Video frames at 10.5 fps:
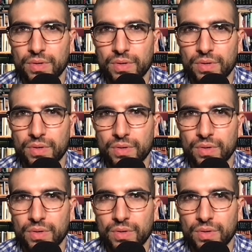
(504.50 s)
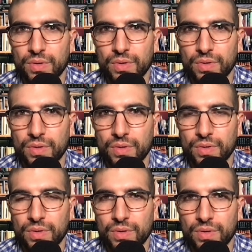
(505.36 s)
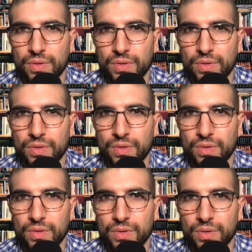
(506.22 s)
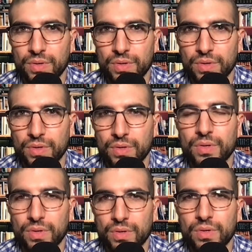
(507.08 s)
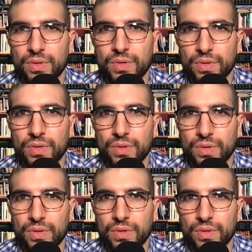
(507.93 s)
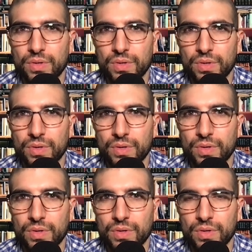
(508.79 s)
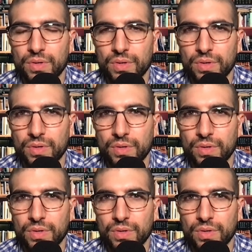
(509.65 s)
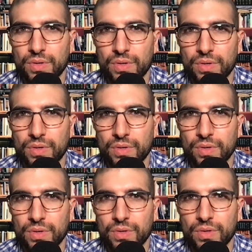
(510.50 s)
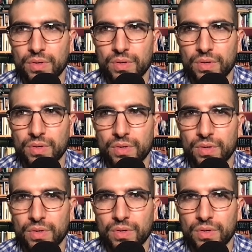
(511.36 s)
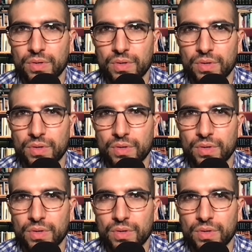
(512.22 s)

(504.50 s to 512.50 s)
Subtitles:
This person isn't speaking.